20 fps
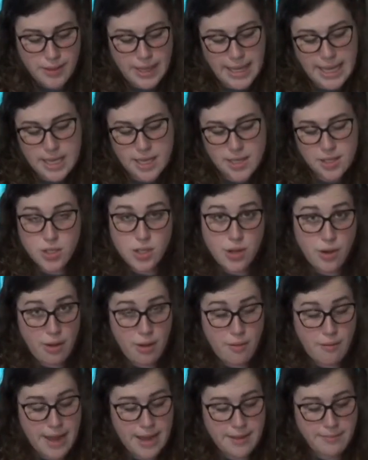and you're all
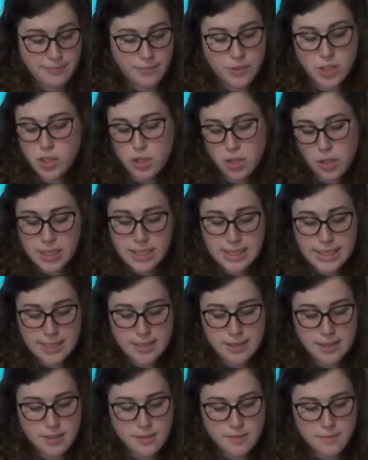right. You don't
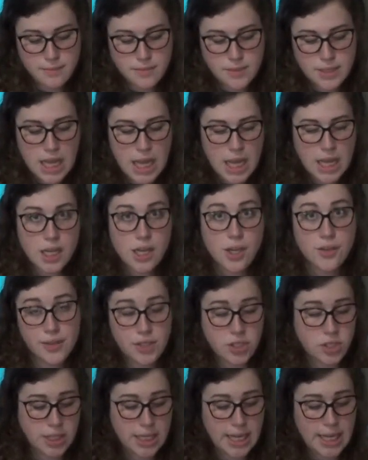exist. Not
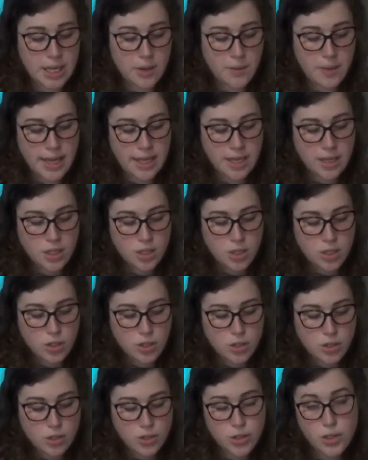officially, anyway.
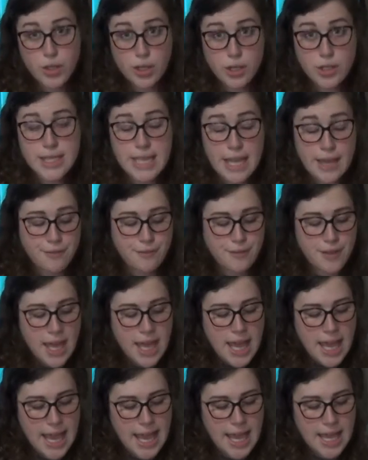So you're safe.
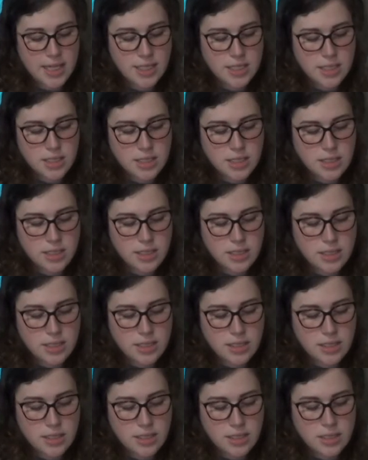And
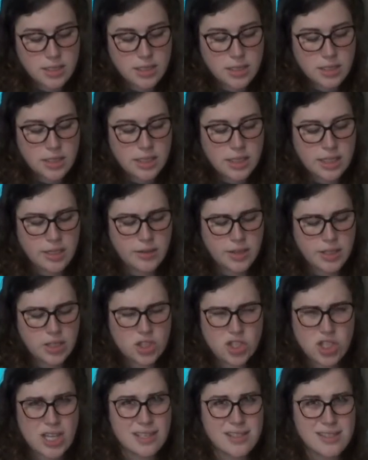hearing
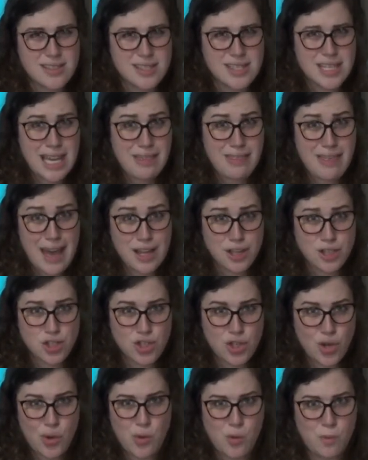Jen say that
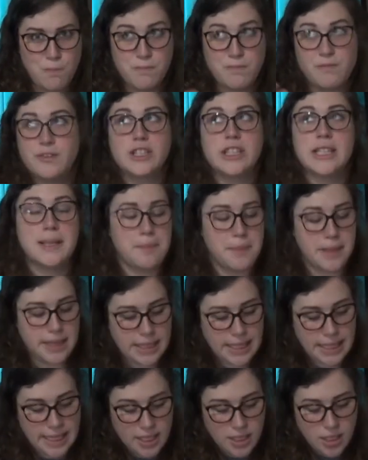so
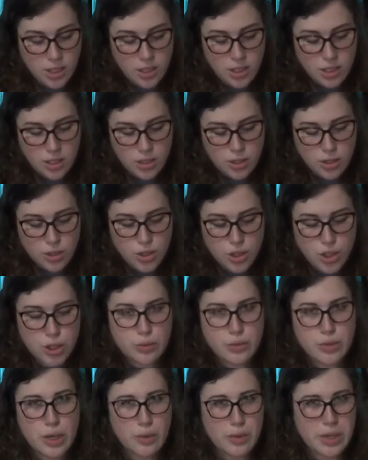flippantly, you
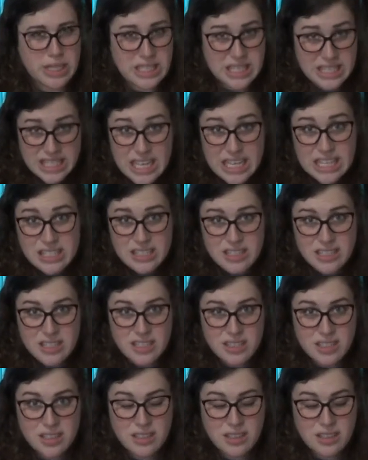don't exist,
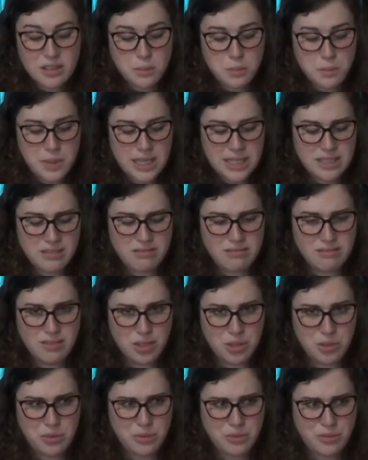made
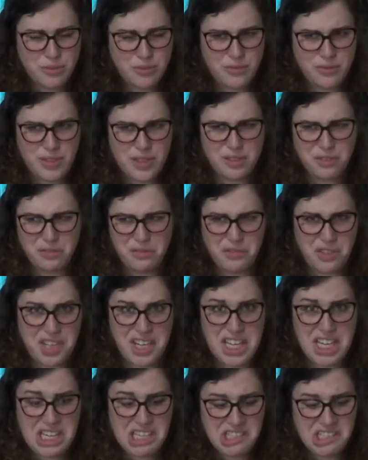Luke feel funny.